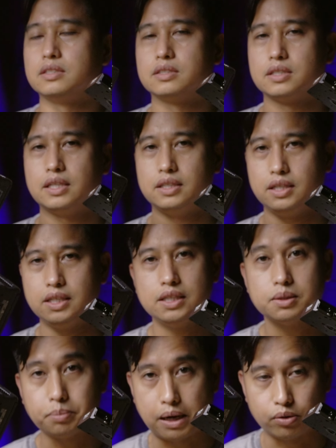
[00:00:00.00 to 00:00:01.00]
is it
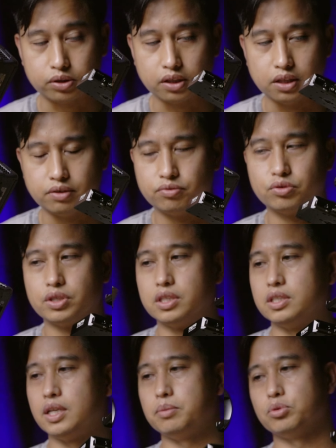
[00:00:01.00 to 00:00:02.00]
needs power delivery
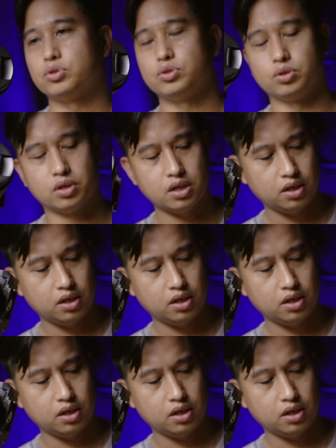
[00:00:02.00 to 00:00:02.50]
and able to